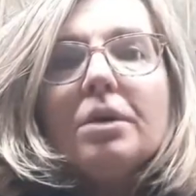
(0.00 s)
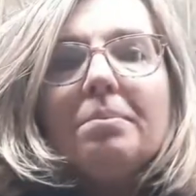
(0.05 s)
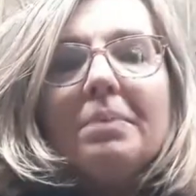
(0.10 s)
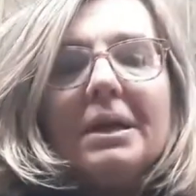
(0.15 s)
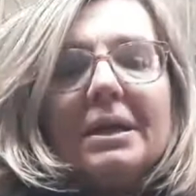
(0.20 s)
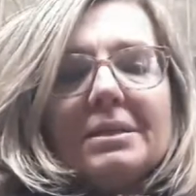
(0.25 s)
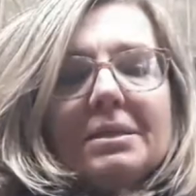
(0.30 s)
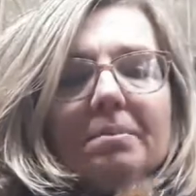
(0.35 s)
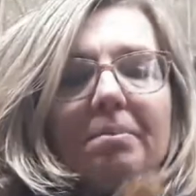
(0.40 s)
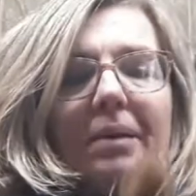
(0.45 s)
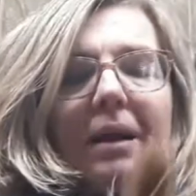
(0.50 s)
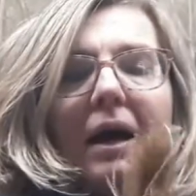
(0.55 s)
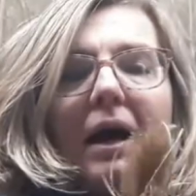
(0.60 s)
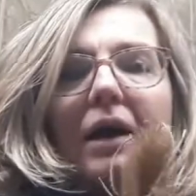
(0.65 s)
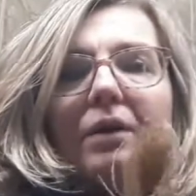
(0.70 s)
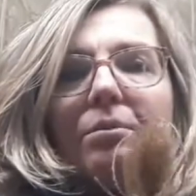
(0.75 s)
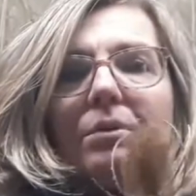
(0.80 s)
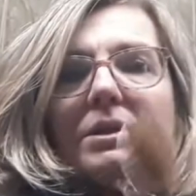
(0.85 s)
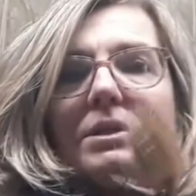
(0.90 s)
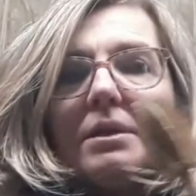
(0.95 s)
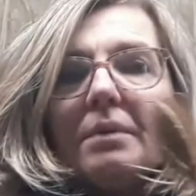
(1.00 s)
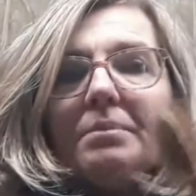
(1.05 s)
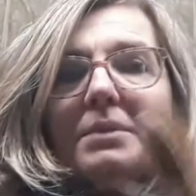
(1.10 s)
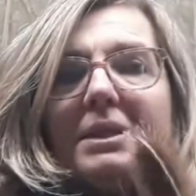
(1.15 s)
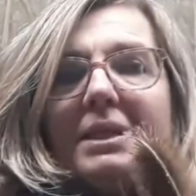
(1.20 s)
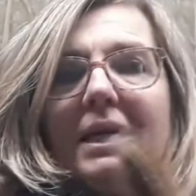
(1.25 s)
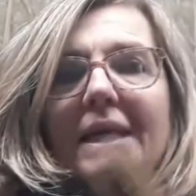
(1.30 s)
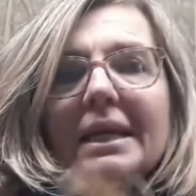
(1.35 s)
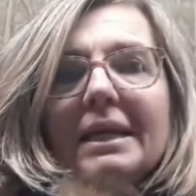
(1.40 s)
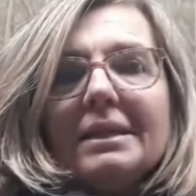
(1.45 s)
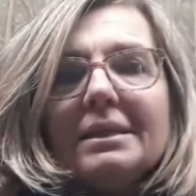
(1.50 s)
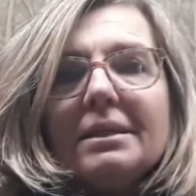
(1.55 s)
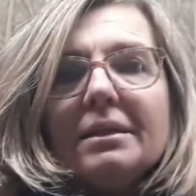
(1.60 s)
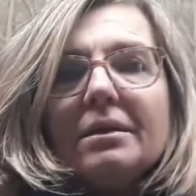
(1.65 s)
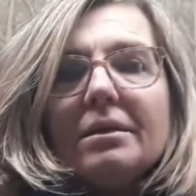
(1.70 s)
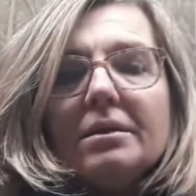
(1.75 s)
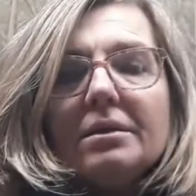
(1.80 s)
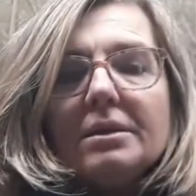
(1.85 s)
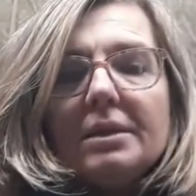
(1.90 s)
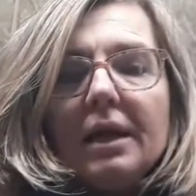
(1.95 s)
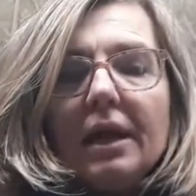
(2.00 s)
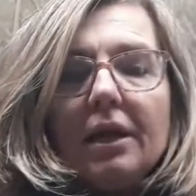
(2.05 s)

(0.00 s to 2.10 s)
be supplied with some teasels